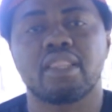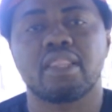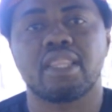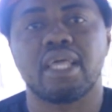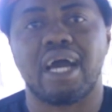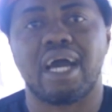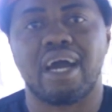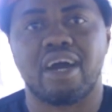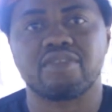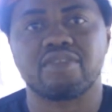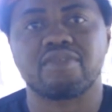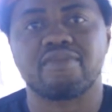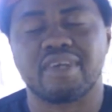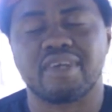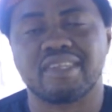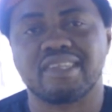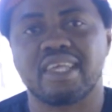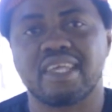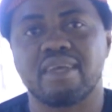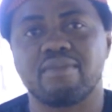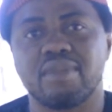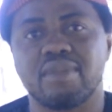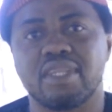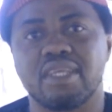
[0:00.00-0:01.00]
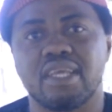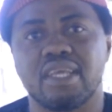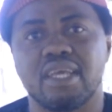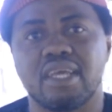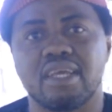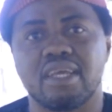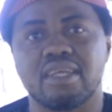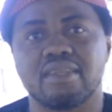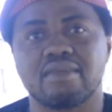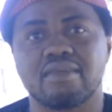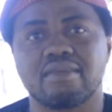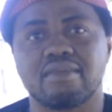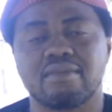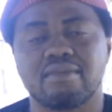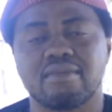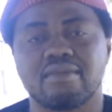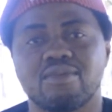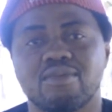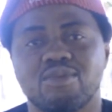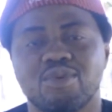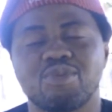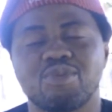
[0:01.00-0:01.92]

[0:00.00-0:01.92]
the House of Assembly, and we're